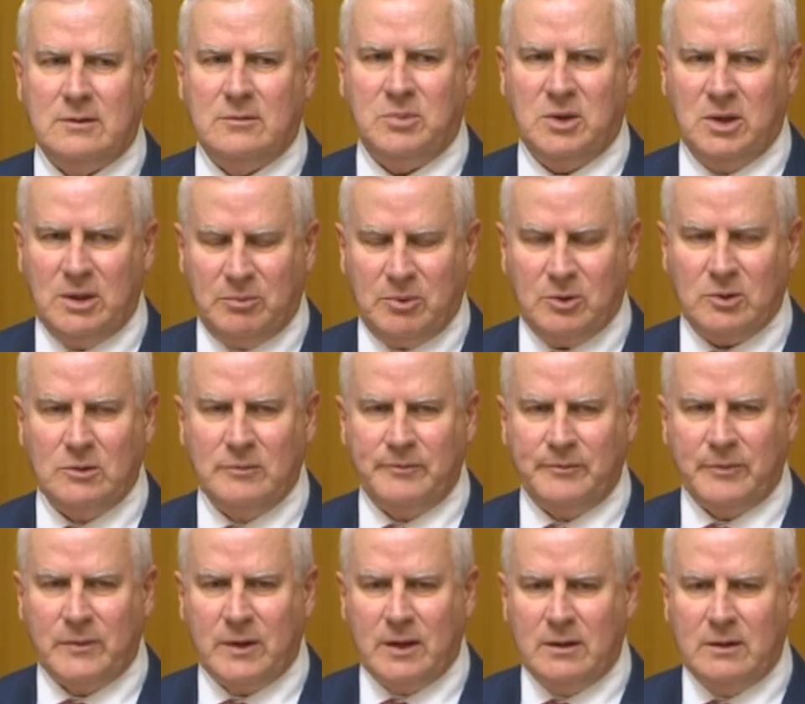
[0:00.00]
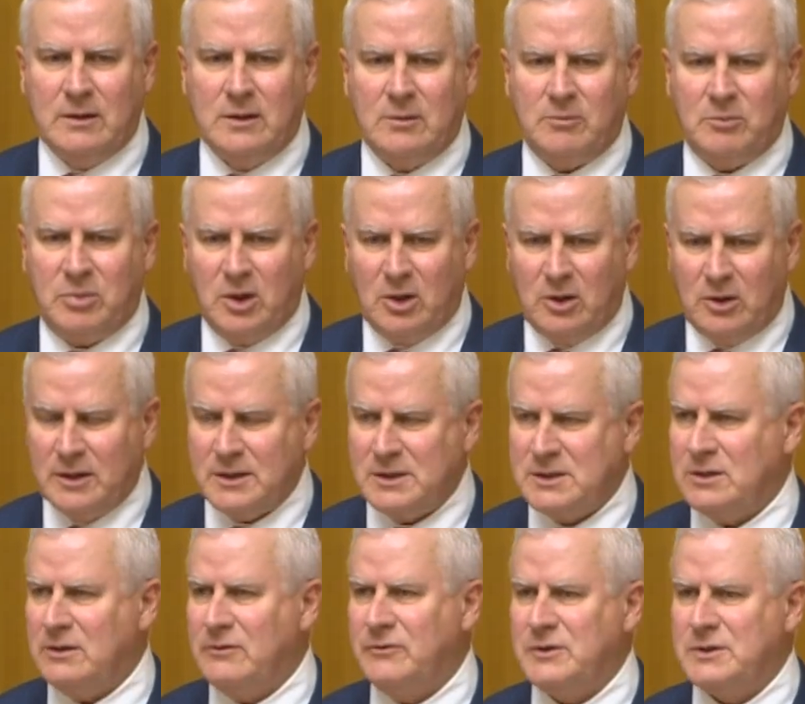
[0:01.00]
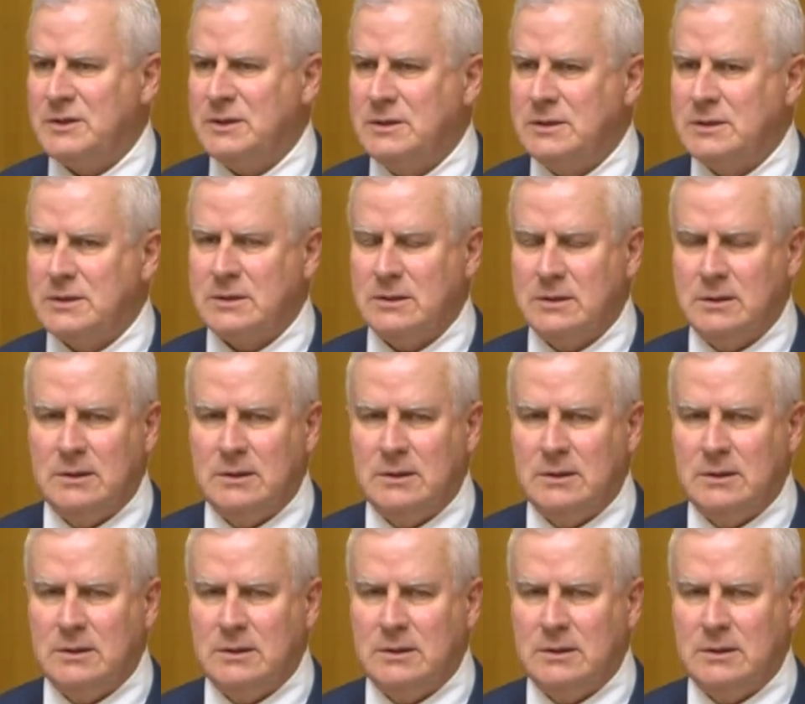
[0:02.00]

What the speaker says: people, compliance officers,